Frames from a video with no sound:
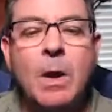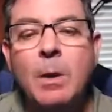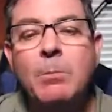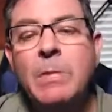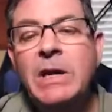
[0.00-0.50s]

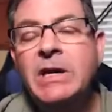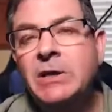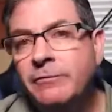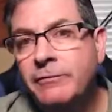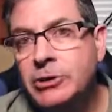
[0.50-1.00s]
Many
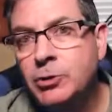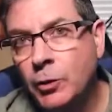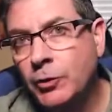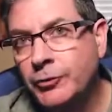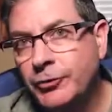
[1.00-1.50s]

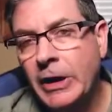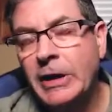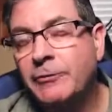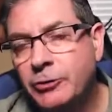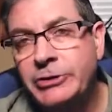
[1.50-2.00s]
individuals, and
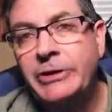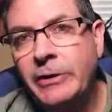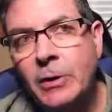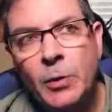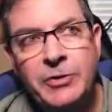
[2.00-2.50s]
if you're
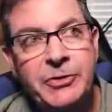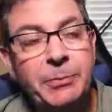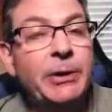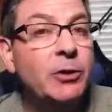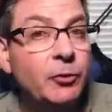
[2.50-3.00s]
dealing with
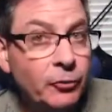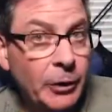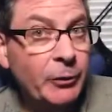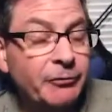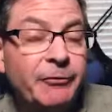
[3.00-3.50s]
somebody who's
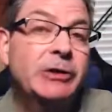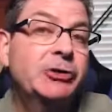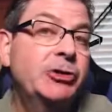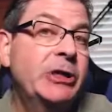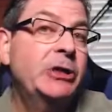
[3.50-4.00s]
lower
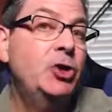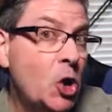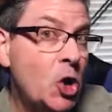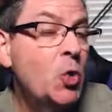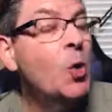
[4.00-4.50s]
functioning,
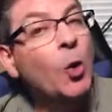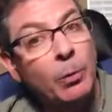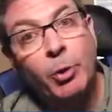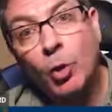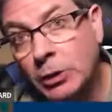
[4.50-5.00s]
no or
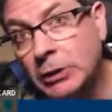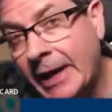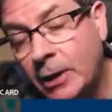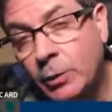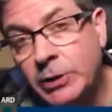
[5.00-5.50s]
poor
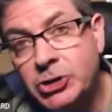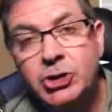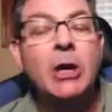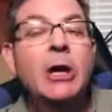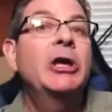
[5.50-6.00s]
language,
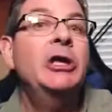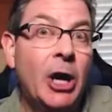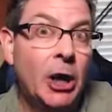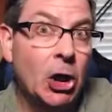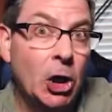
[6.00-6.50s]

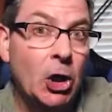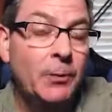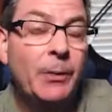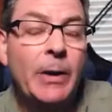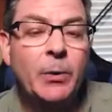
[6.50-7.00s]
younger,
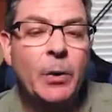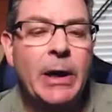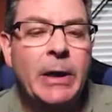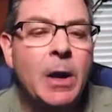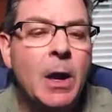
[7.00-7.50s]

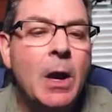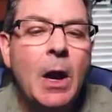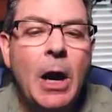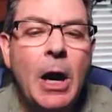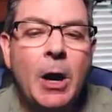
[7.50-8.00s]
right?
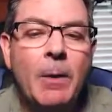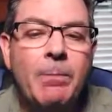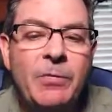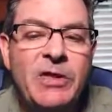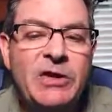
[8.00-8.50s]
Um,
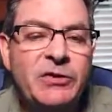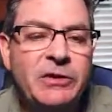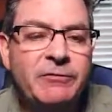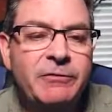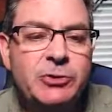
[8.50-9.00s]
these
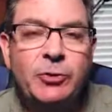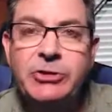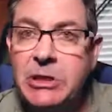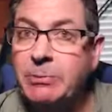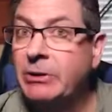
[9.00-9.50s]
individuals
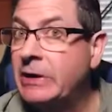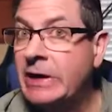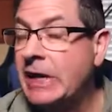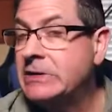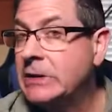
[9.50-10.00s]
typically
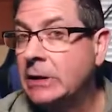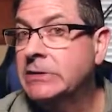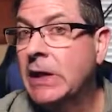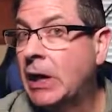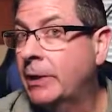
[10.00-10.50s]
can't tell
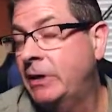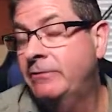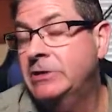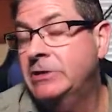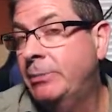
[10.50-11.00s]
time,
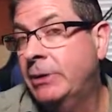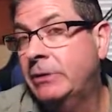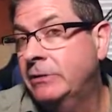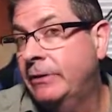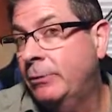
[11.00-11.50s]
even typically
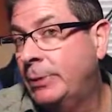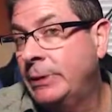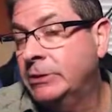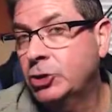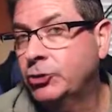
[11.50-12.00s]

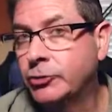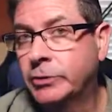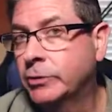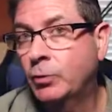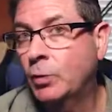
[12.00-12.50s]
developing
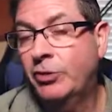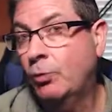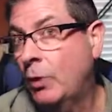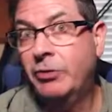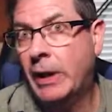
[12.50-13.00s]
children with,
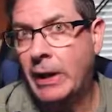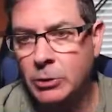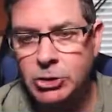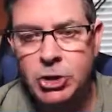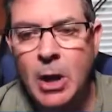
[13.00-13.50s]
with
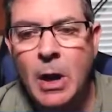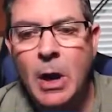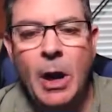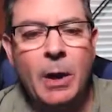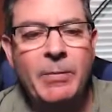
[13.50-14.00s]
language.
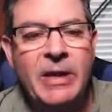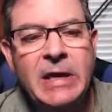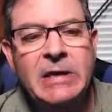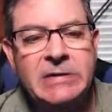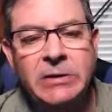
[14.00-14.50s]
Um, they
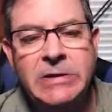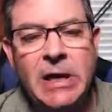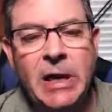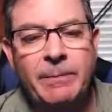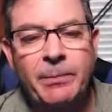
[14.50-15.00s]
can't tell
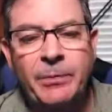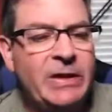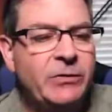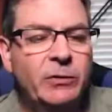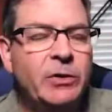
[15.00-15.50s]
time. They
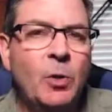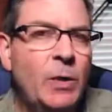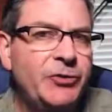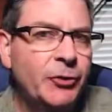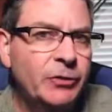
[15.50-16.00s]
don't know
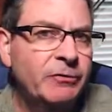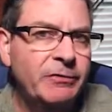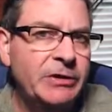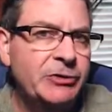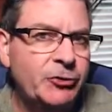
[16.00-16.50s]
when certain
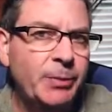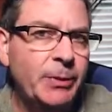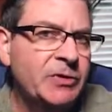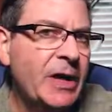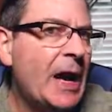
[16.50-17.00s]
events are
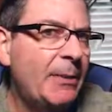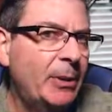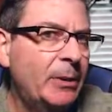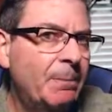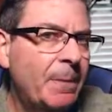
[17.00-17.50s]
supposed to
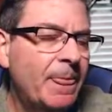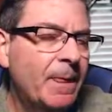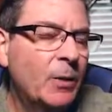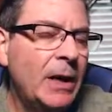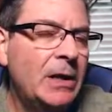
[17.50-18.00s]
happen,
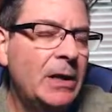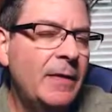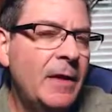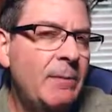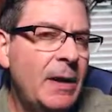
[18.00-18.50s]
right? And
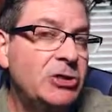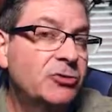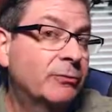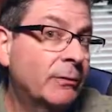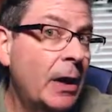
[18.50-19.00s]
they may just
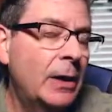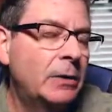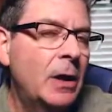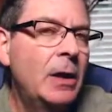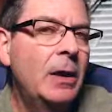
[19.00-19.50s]

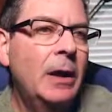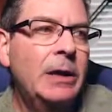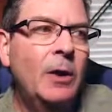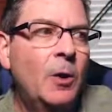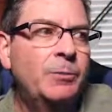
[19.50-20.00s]
run
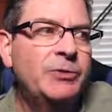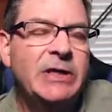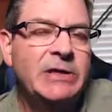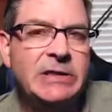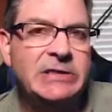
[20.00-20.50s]
and hopes
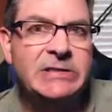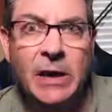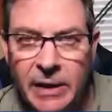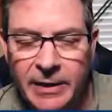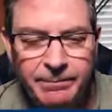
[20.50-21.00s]
that it's
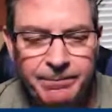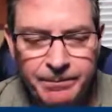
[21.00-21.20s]
time.